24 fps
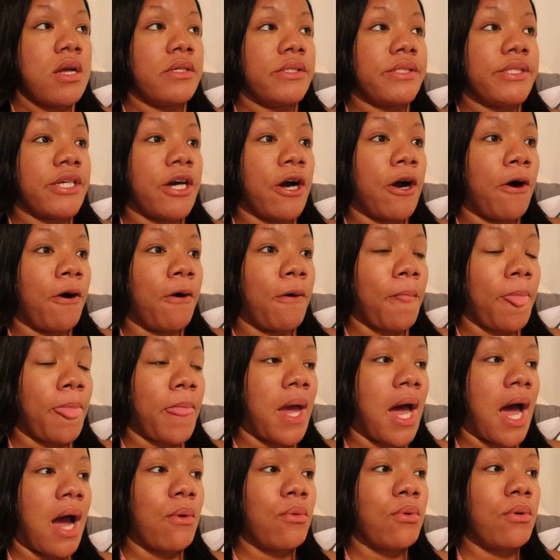So
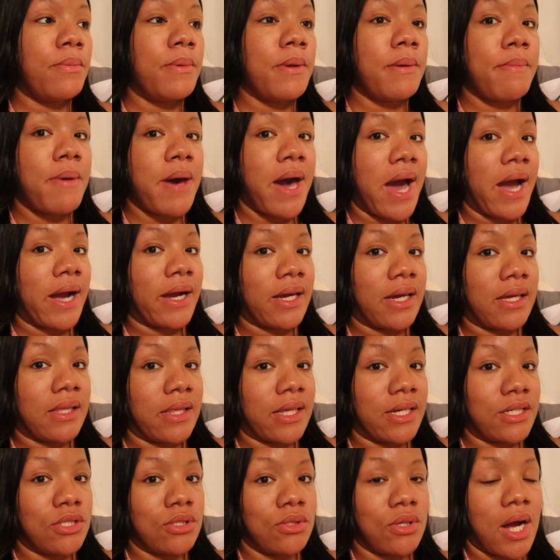I will be back and
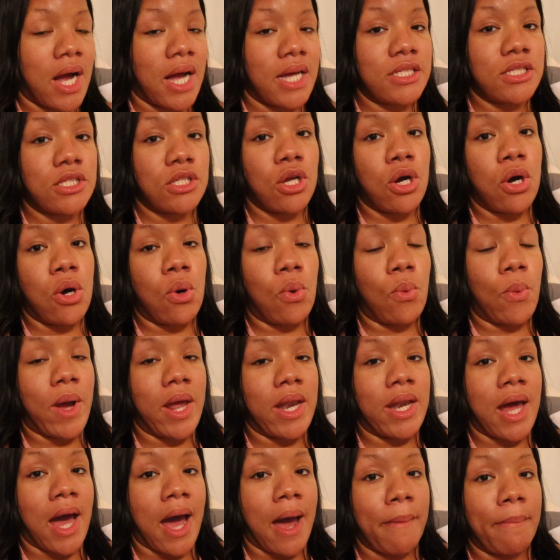let you guys know
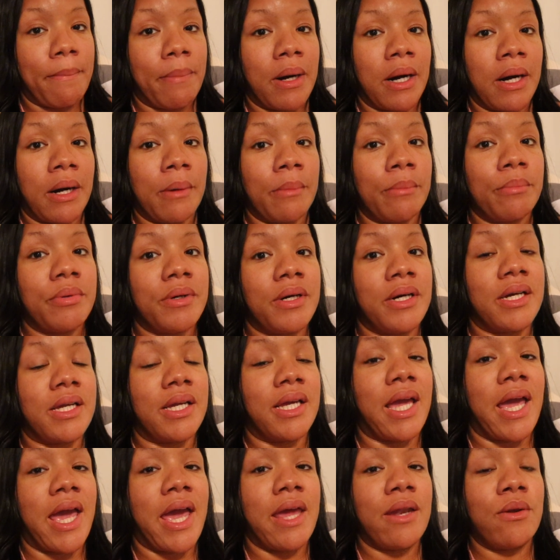when I pump
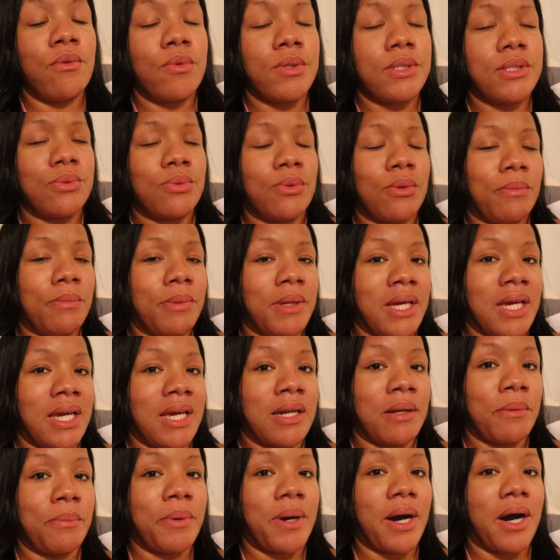again, which will be
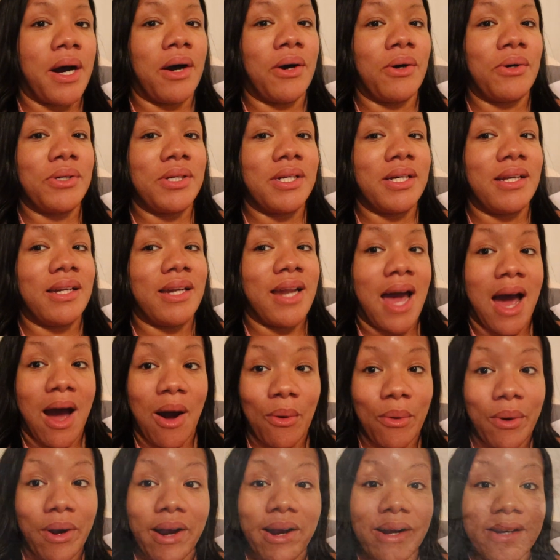in about an
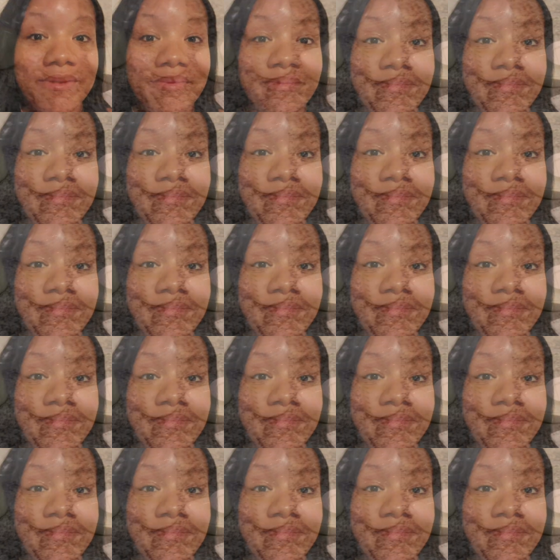hour.